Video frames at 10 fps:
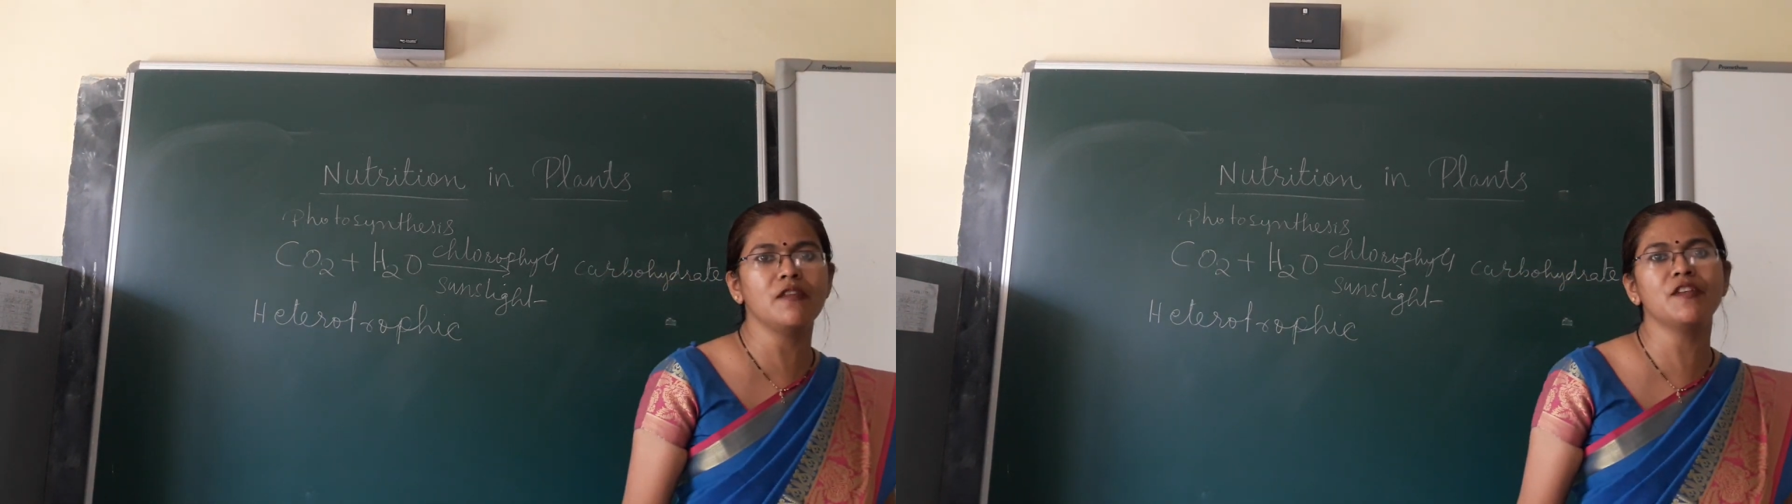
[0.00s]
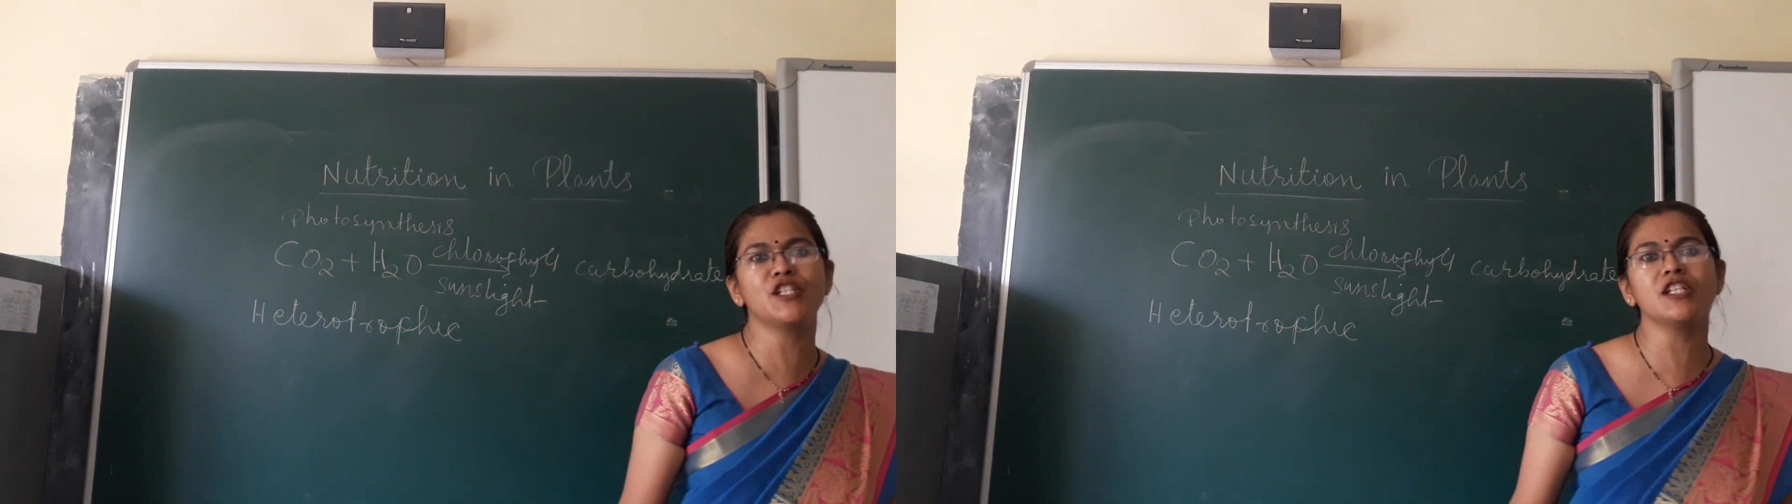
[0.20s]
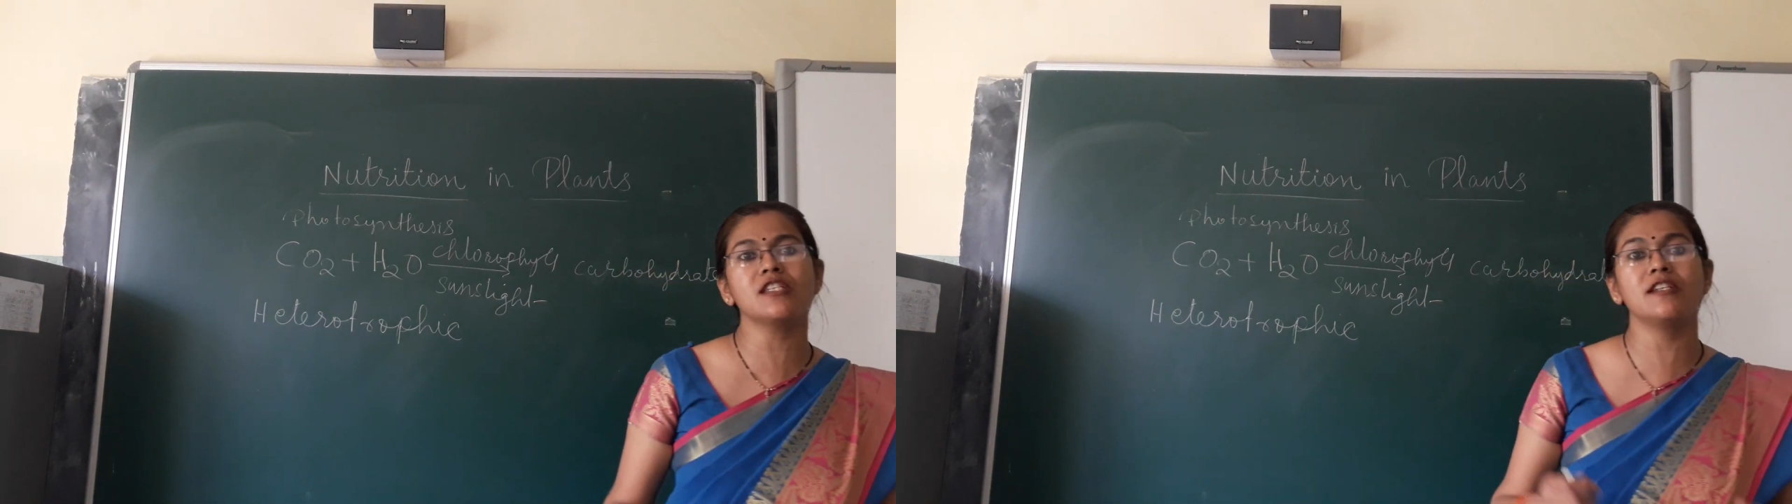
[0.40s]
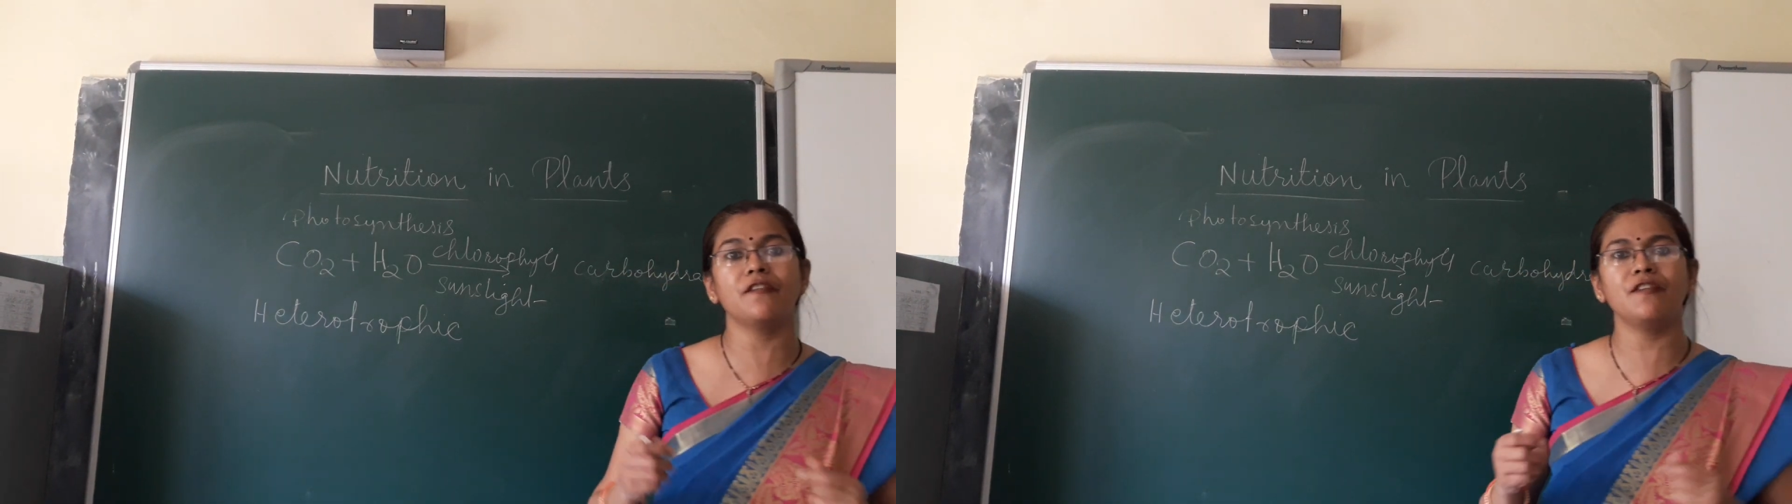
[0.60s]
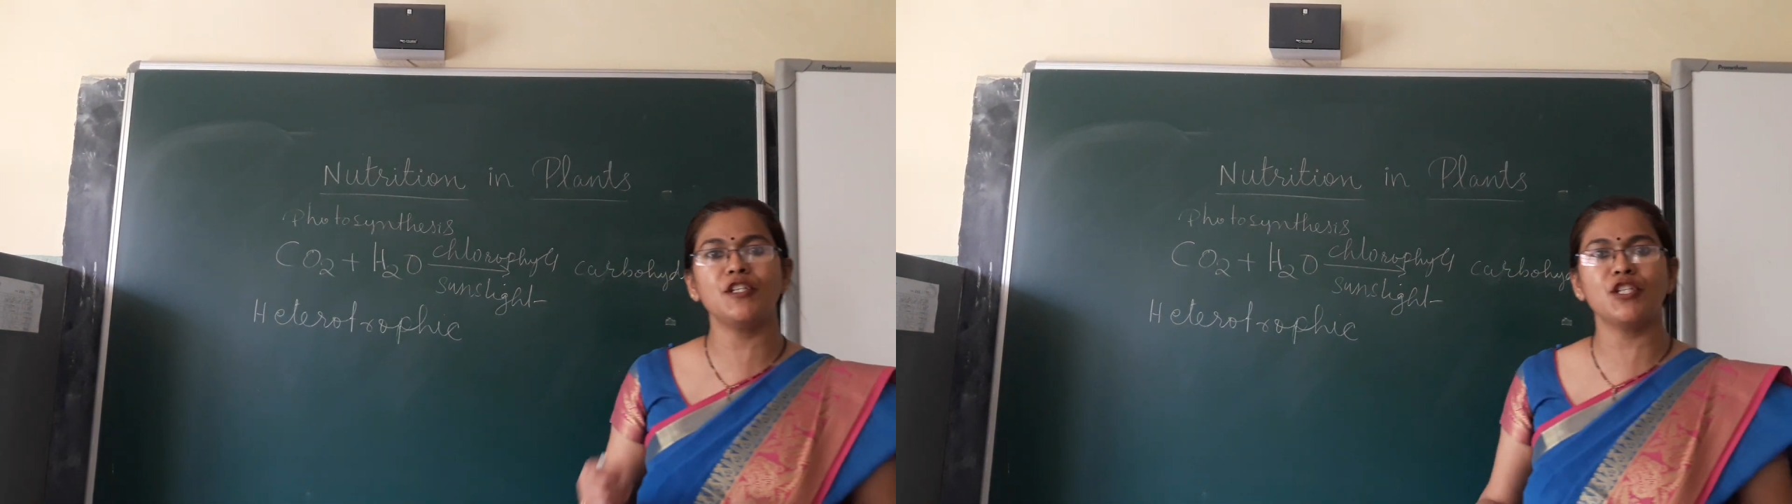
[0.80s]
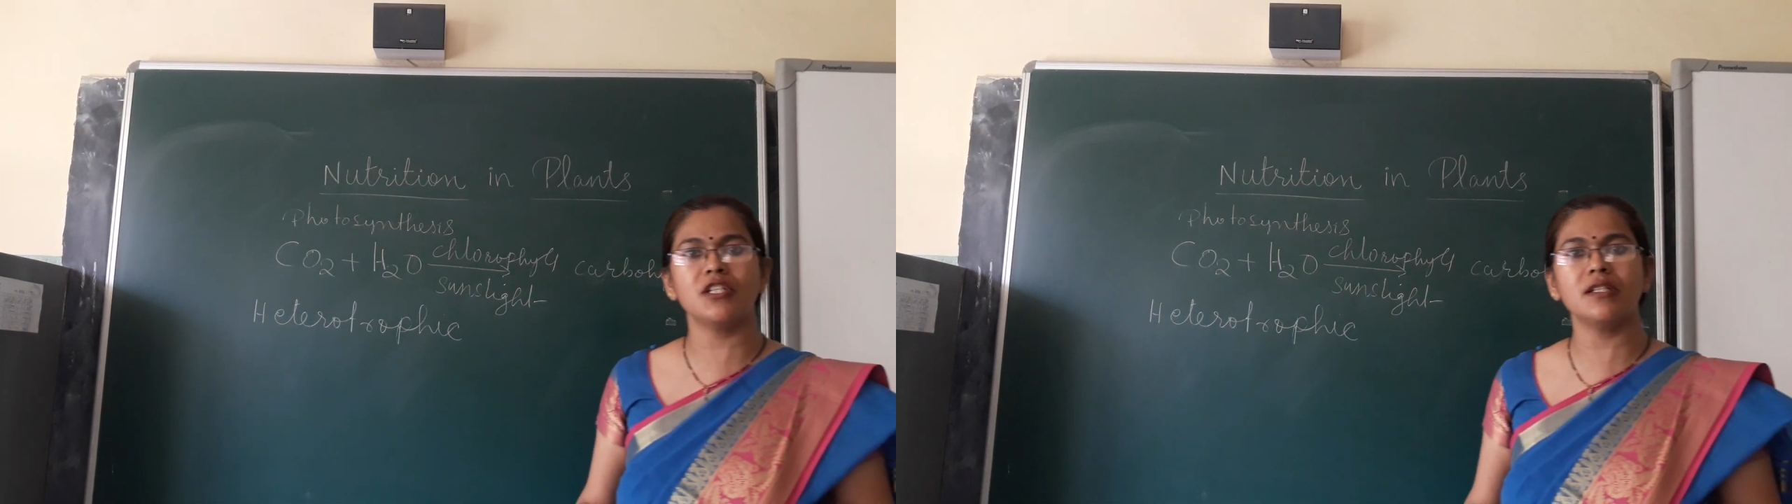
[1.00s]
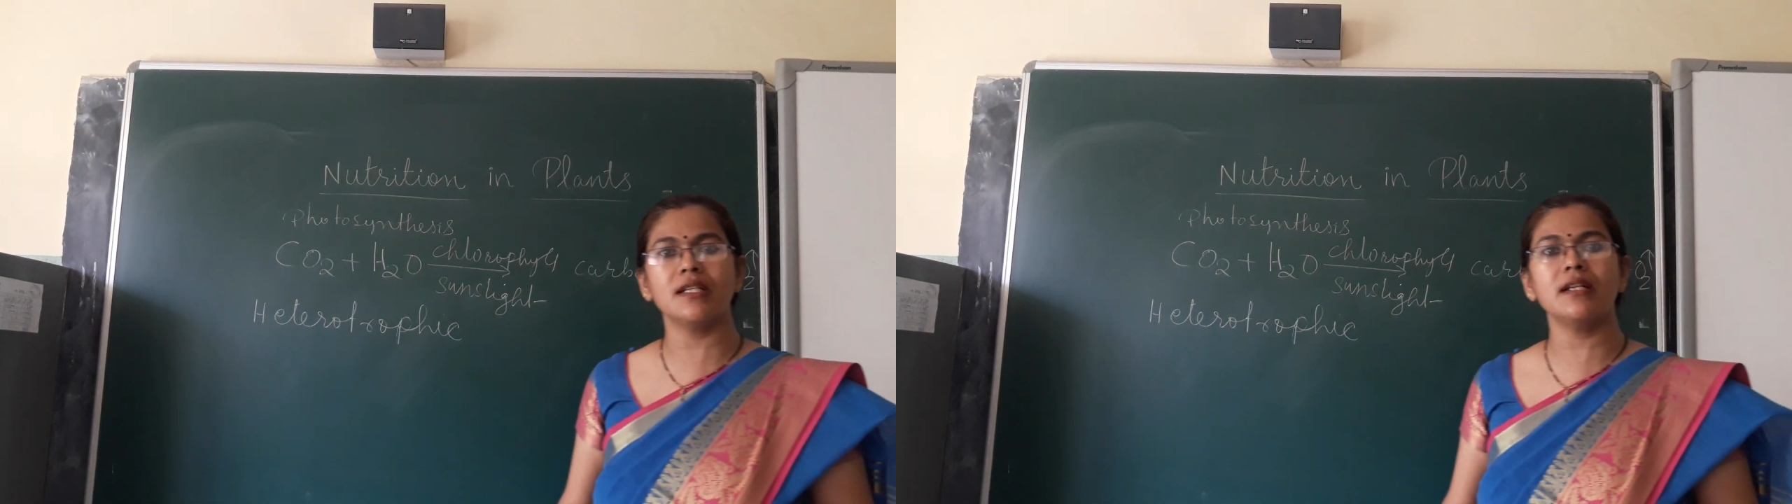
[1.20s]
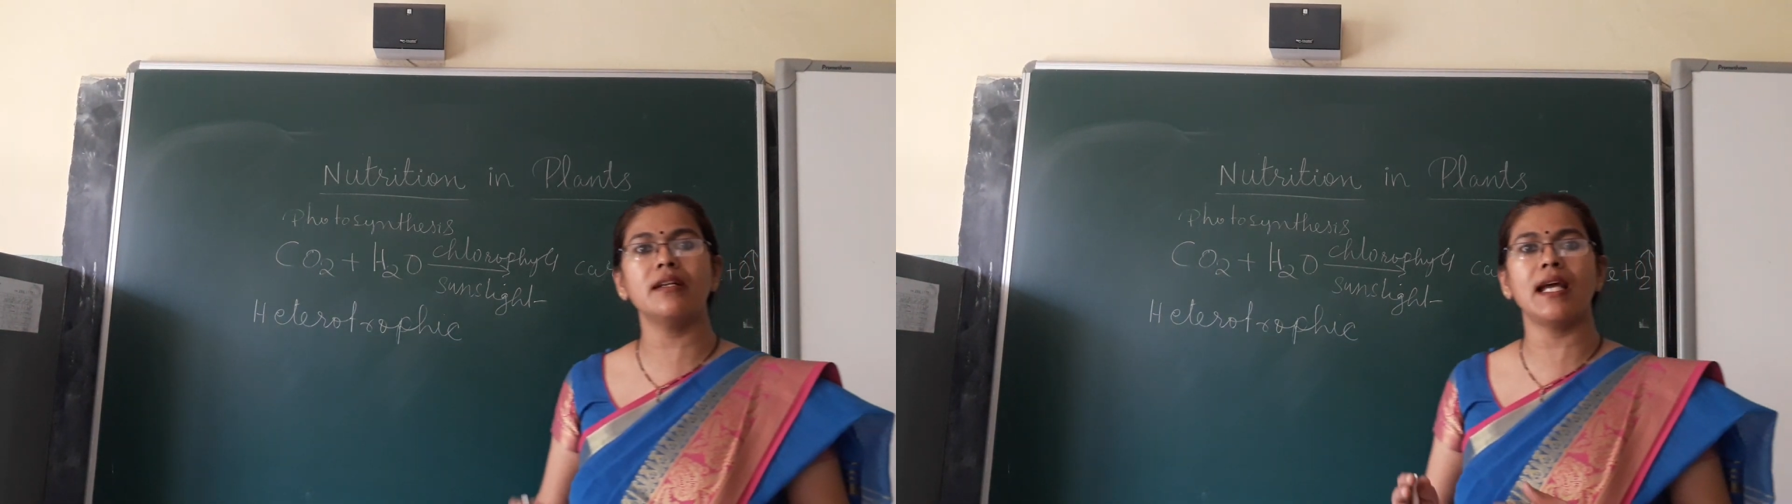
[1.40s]
which is deficient
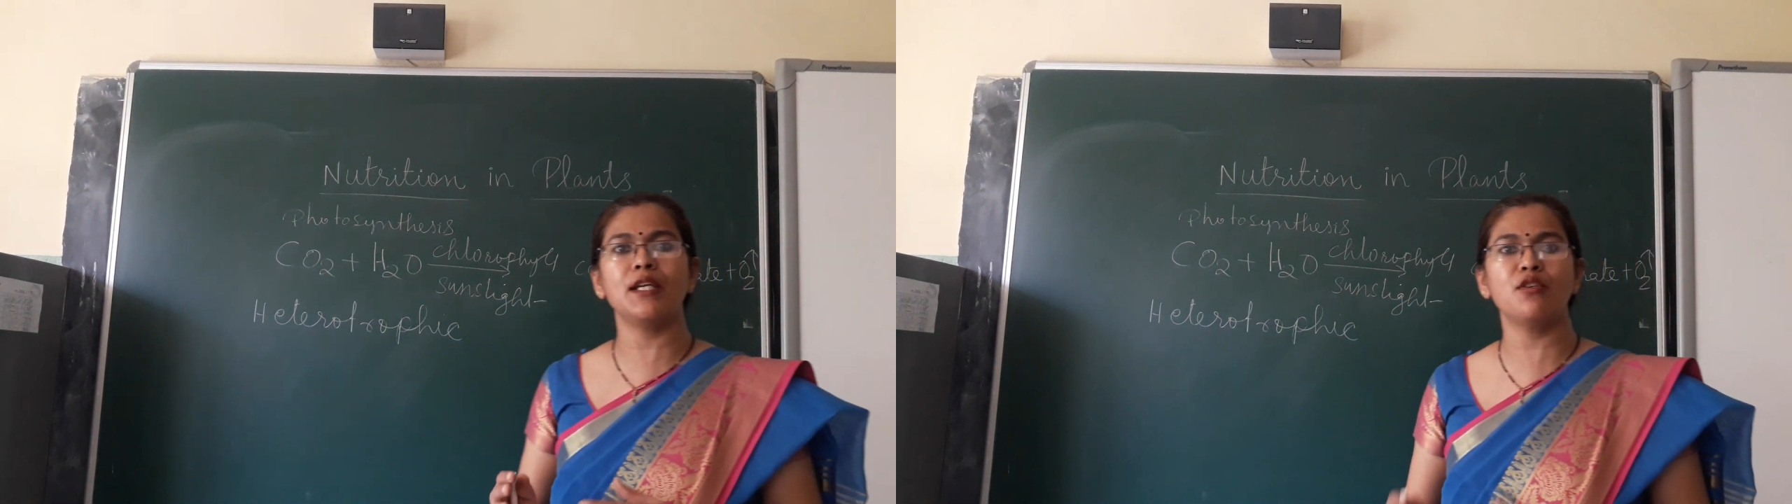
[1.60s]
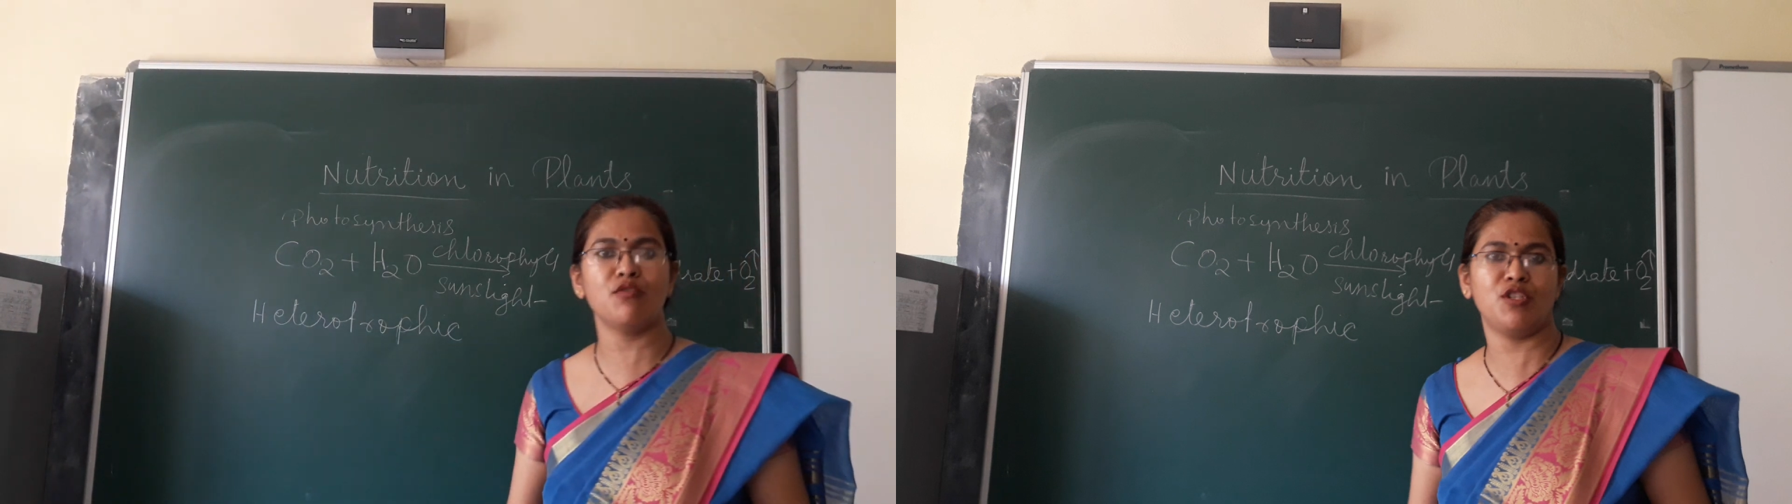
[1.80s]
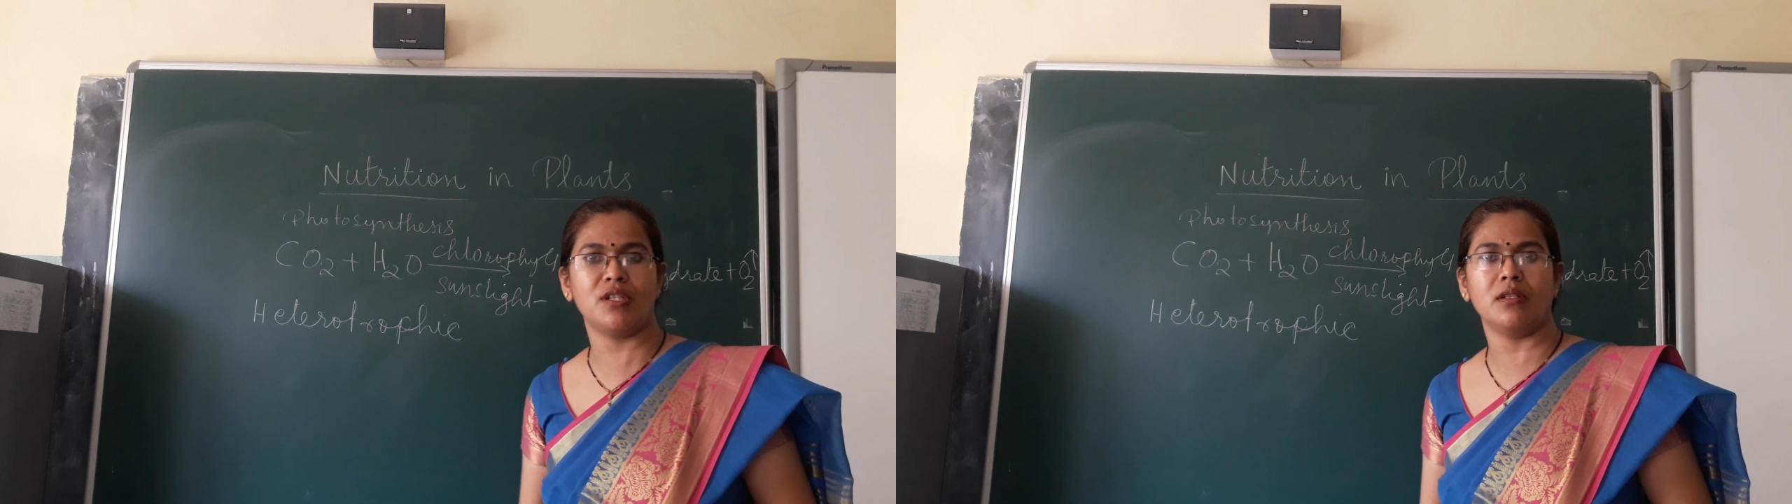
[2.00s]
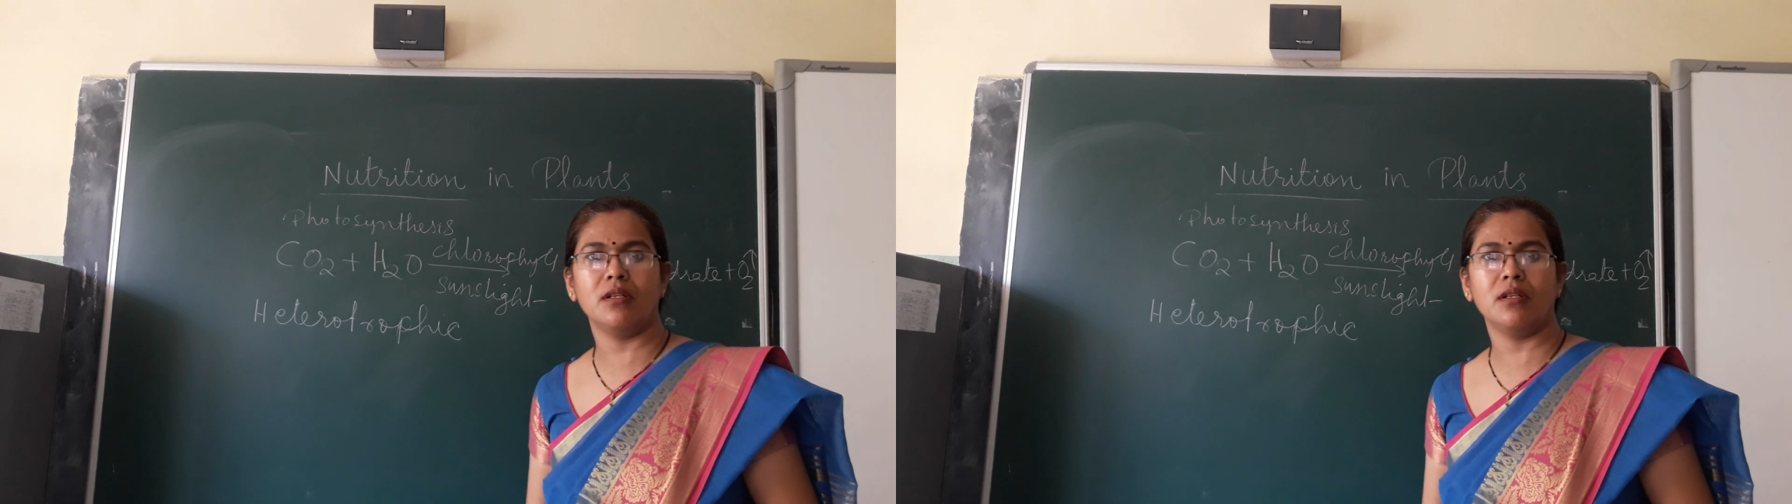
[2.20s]
in nitrogen.